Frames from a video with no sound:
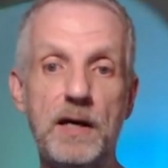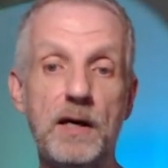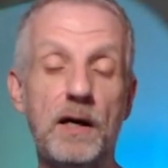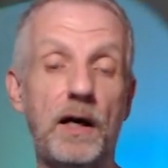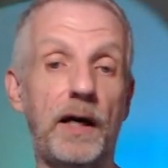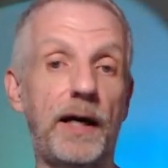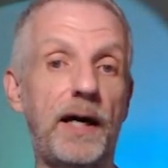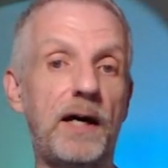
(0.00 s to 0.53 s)

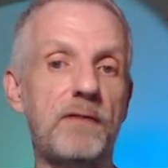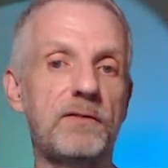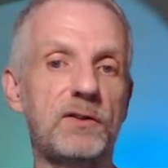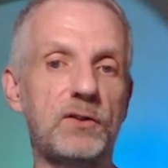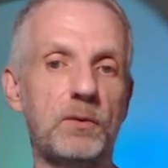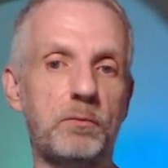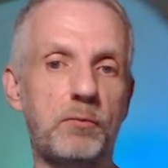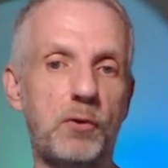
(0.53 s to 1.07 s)
I have a
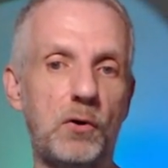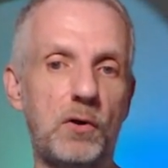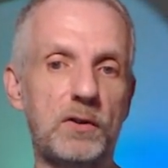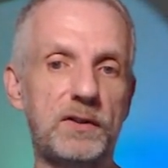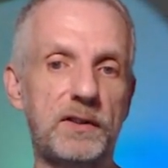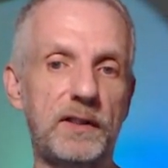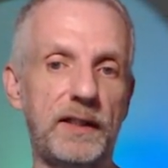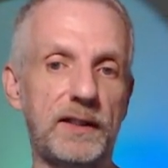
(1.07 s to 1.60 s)

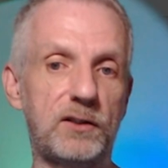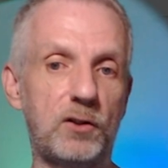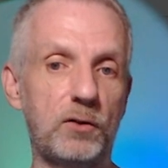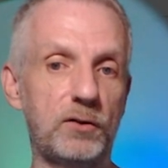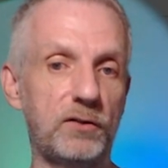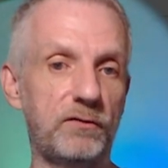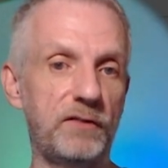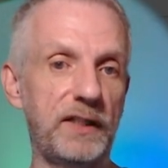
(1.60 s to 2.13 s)
supporter
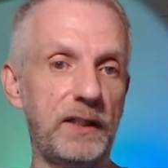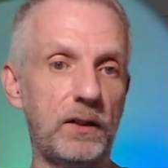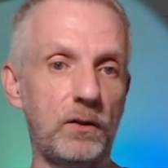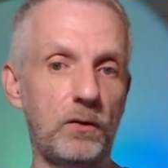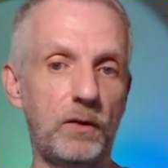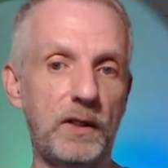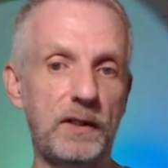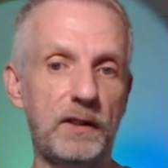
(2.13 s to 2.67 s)
exclusive
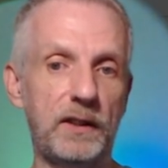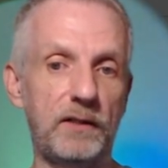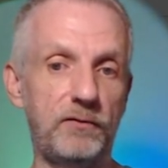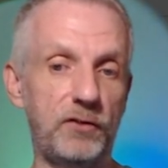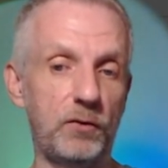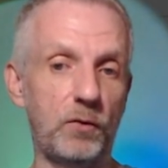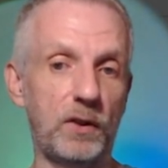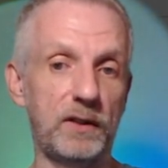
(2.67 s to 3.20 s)
video
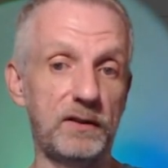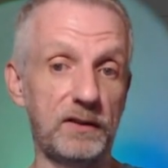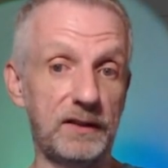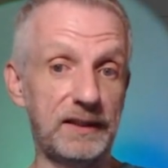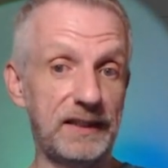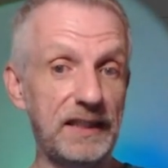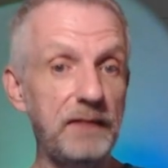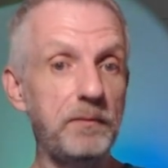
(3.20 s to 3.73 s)
if you wanted to
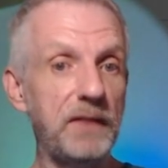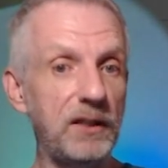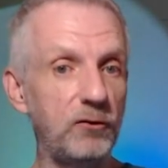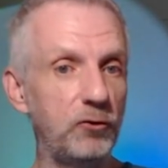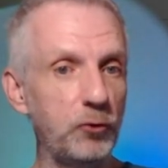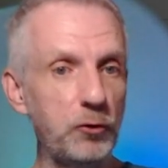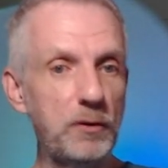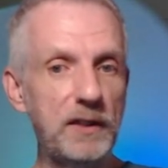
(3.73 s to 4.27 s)
see me
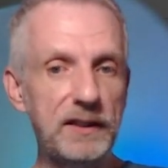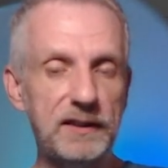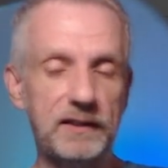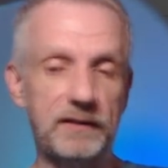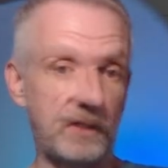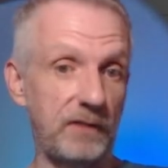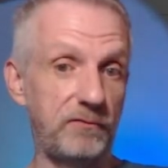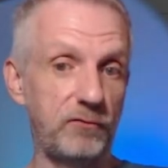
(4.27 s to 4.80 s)
do this.
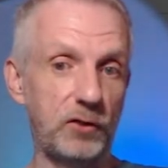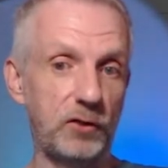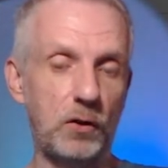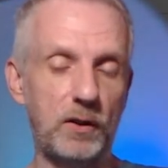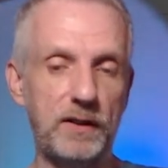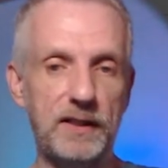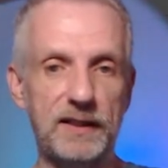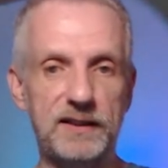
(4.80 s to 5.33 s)
I've
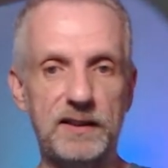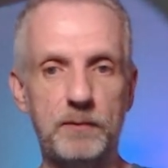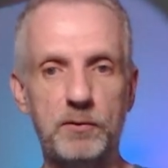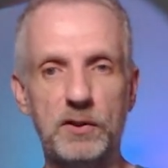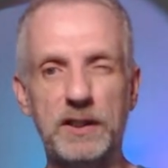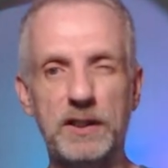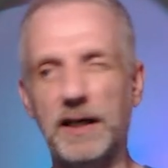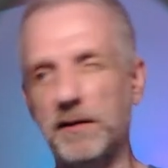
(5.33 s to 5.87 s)
recorded that
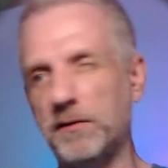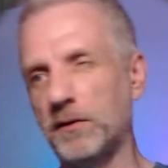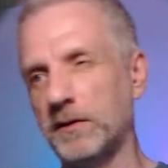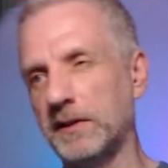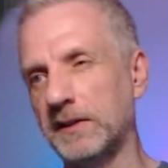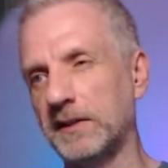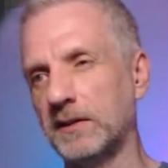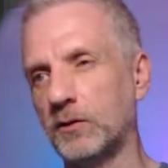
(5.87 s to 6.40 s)
separately. I thought
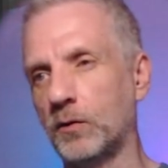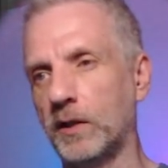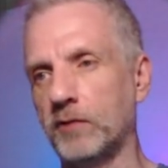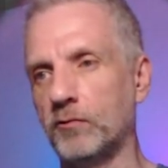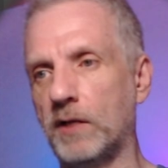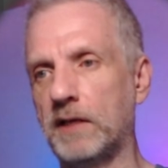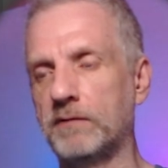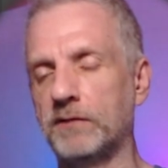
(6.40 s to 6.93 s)
this isn't quite
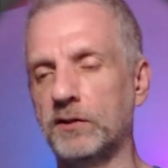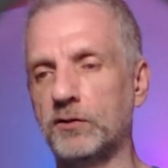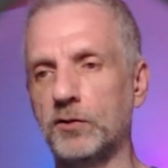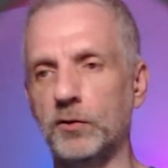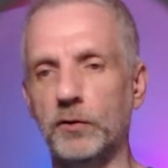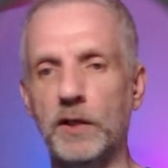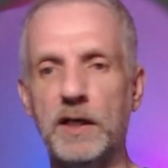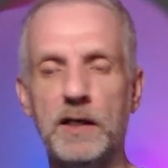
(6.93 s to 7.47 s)
relevant
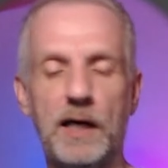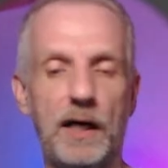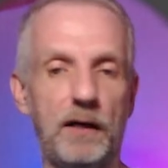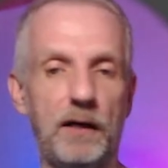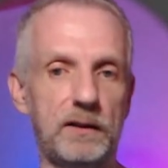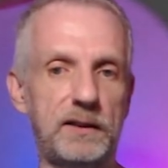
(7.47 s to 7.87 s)
to our